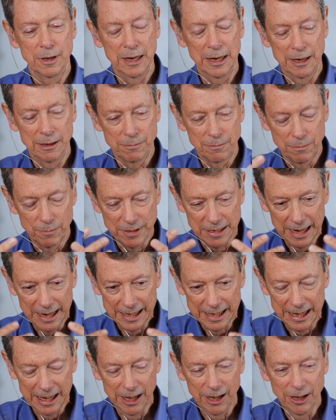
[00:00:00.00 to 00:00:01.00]
it,
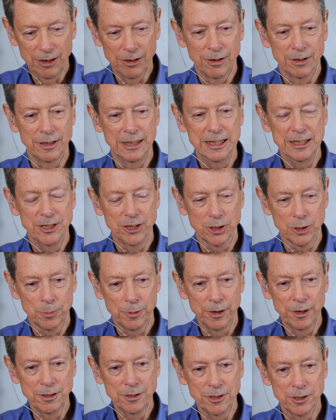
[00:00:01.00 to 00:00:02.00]
take in these
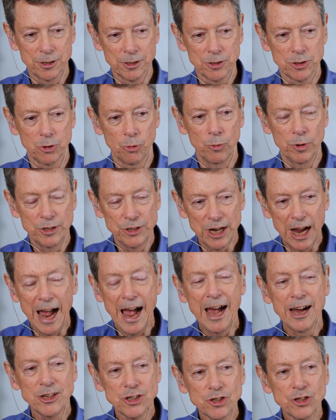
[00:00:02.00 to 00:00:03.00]
experiences which
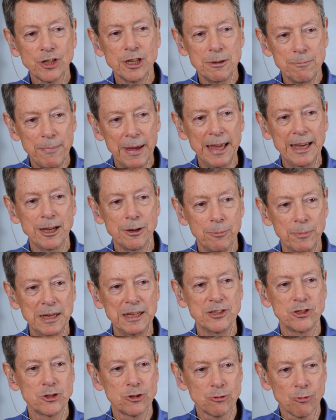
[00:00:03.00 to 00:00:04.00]
actually make
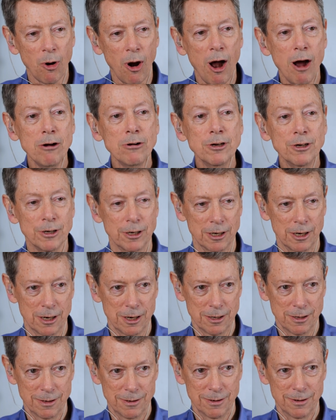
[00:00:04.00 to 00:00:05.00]
me
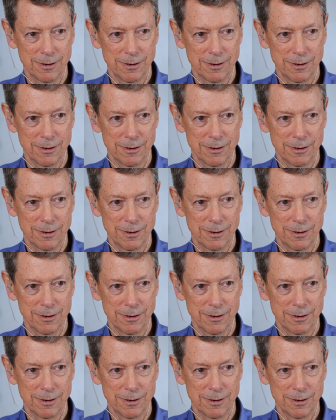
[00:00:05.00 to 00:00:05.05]
stronger